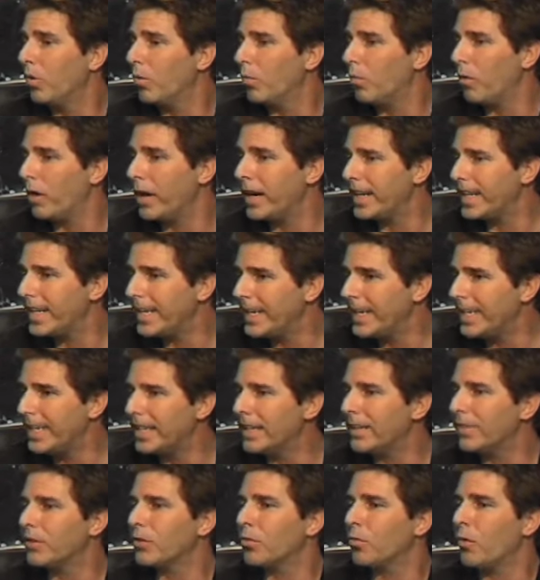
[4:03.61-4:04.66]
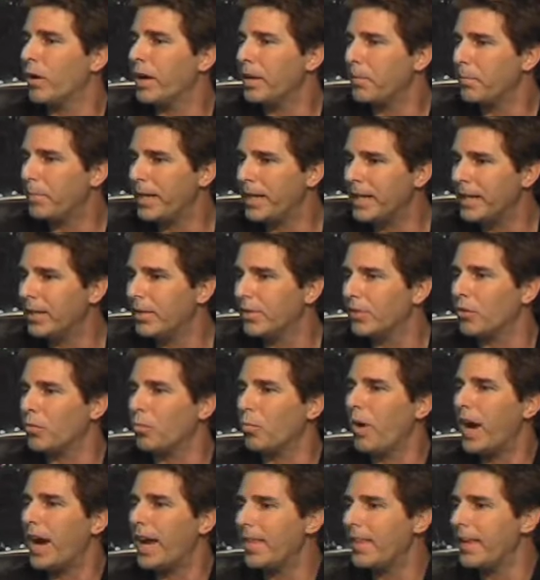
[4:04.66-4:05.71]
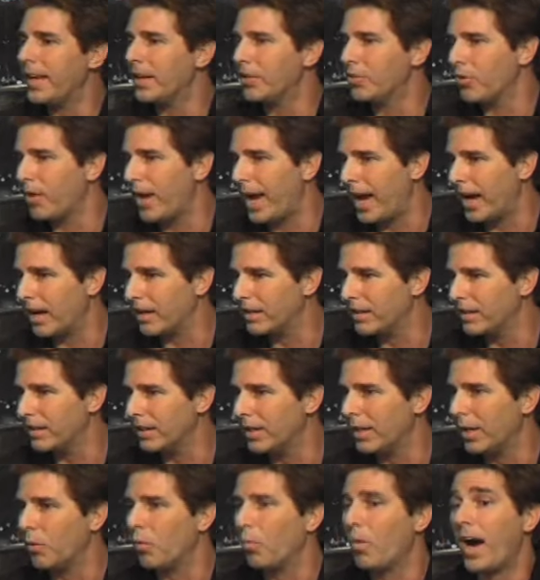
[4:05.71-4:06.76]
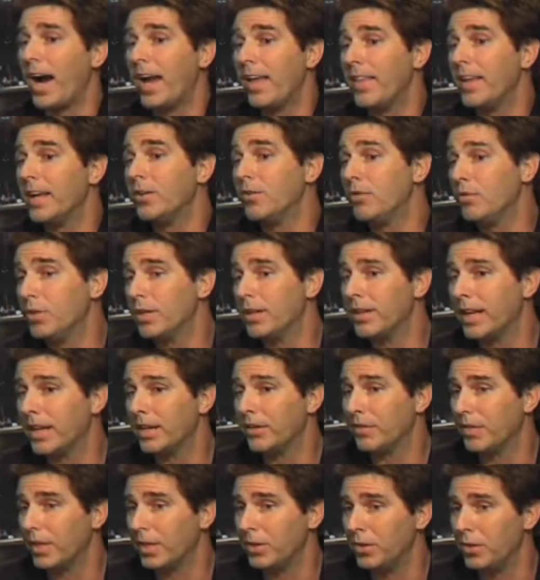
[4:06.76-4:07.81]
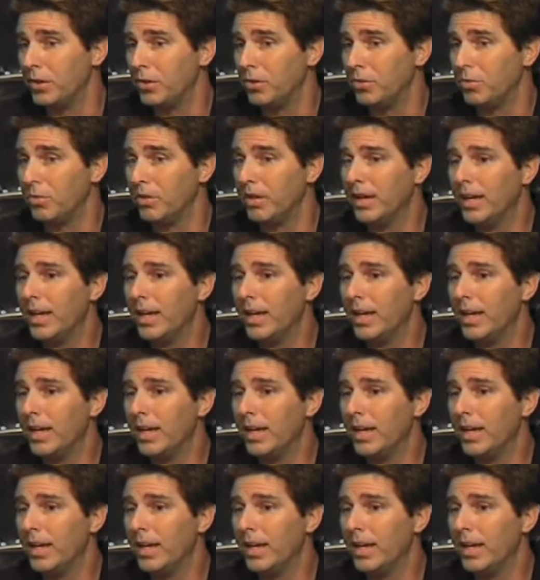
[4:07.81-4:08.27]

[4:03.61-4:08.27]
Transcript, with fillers: what an E is and what a P is and why they attract and why they do the things they do,